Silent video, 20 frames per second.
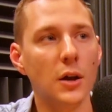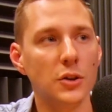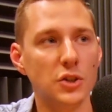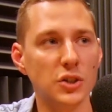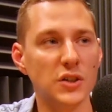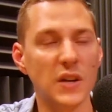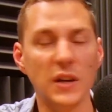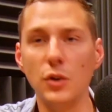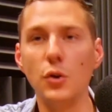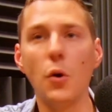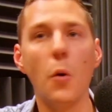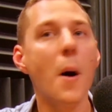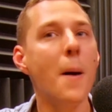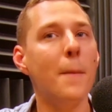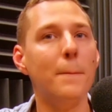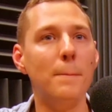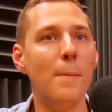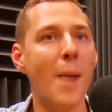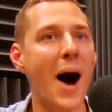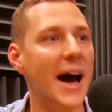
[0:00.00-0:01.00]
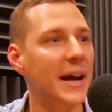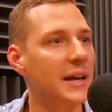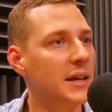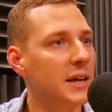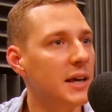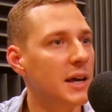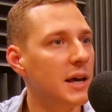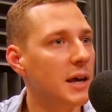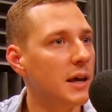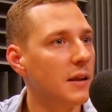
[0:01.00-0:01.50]
Just like,
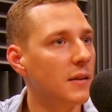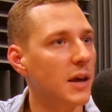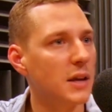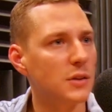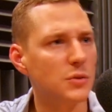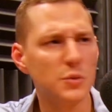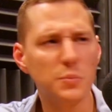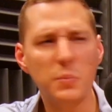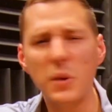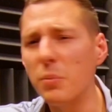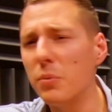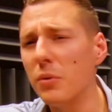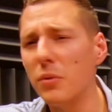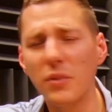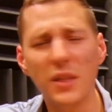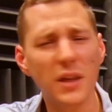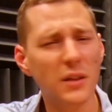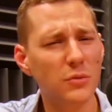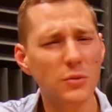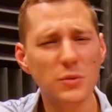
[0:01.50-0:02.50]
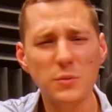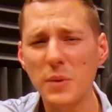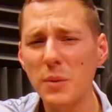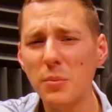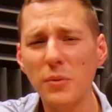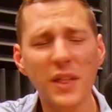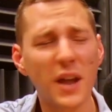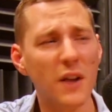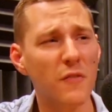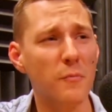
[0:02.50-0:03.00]
mining it. Like there's people that
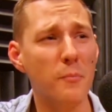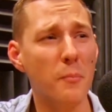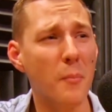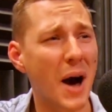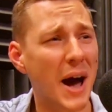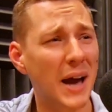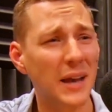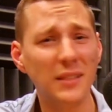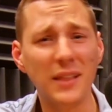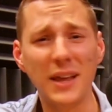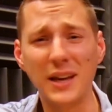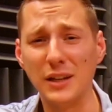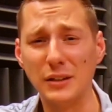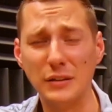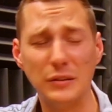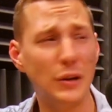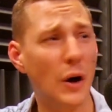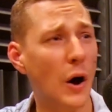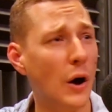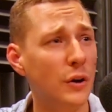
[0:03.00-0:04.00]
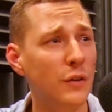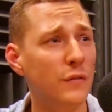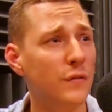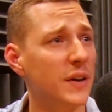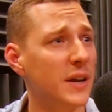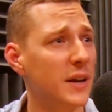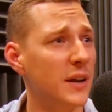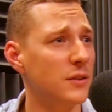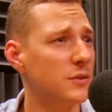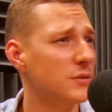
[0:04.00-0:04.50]
have mined like a ton of
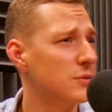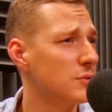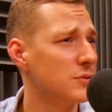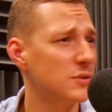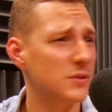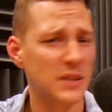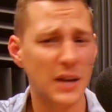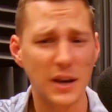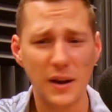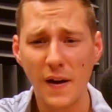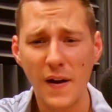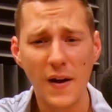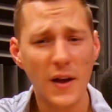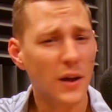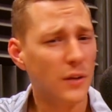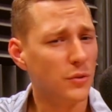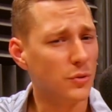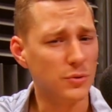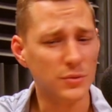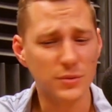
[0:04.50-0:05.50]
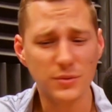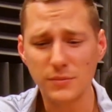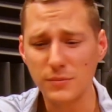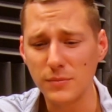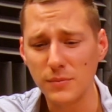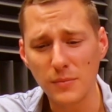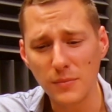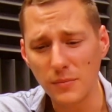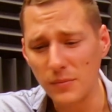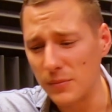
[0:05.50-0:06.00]
it, and they're just like, there's
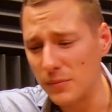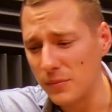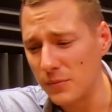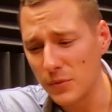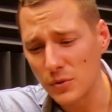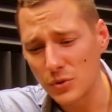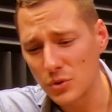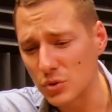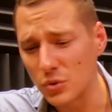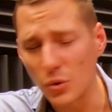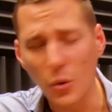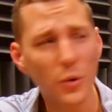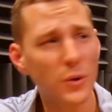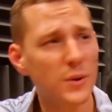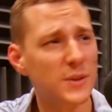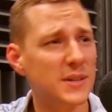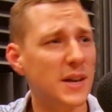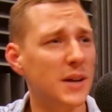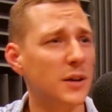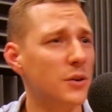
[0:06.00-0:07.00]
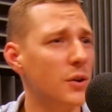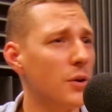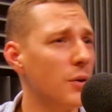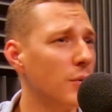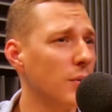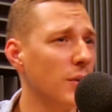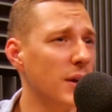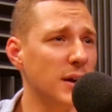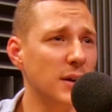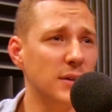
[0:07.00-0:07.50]
stories that
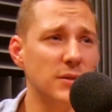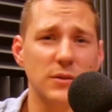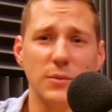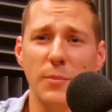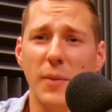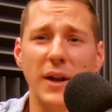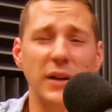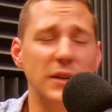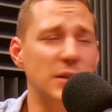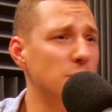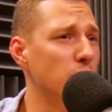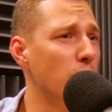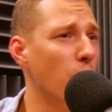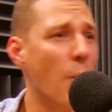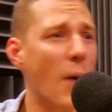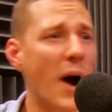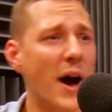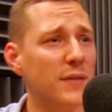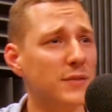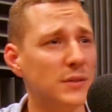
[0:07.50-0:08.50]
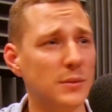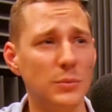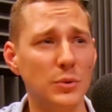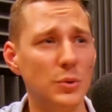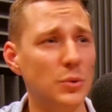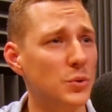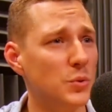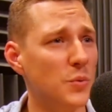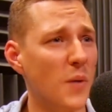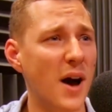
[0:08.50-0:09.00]
like somebody's wife, some
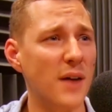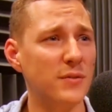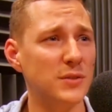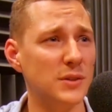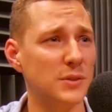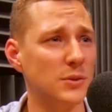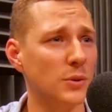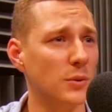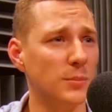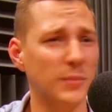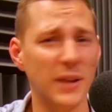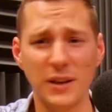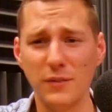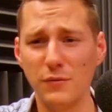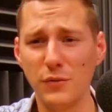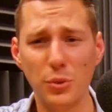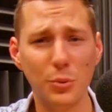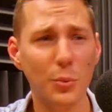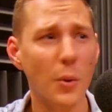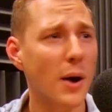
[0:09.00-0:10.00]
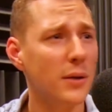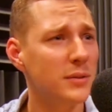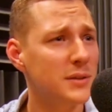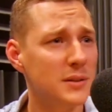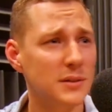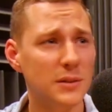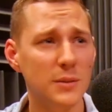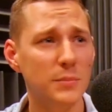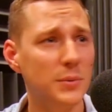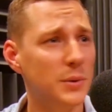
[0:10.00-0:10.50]
dude's wife just told him like, throw out
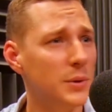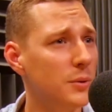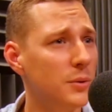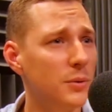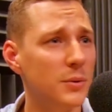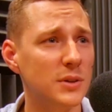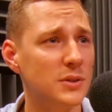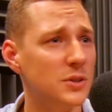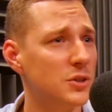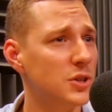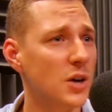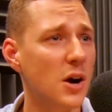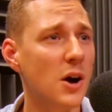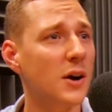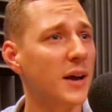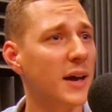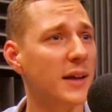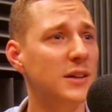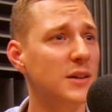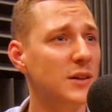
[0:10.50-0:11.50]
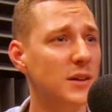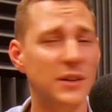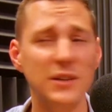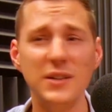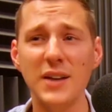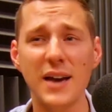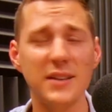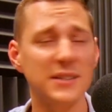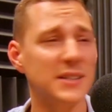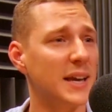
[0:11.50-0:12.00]
this computer, it's junk, and he
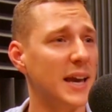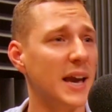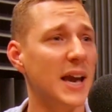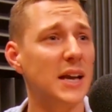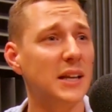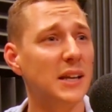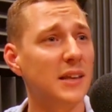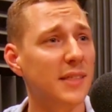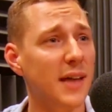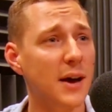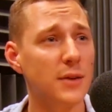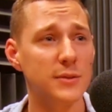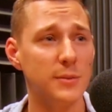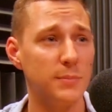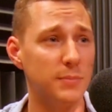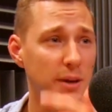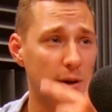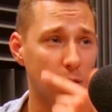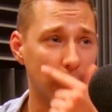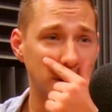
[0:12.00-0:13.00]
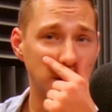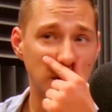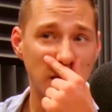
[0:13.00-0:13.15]
has like 80,000 Bitcoin